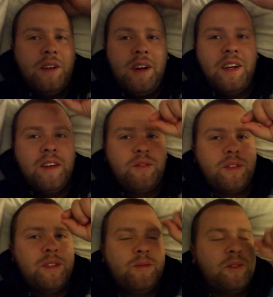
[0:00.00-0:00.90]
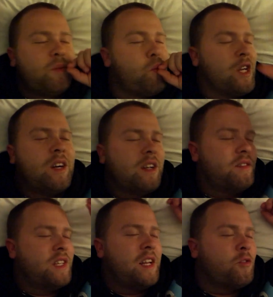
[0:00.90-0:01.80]
I
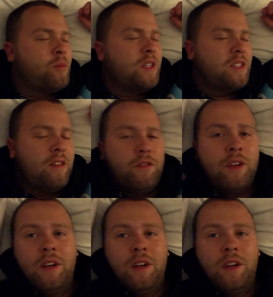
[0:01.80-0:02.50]
have said that to myself.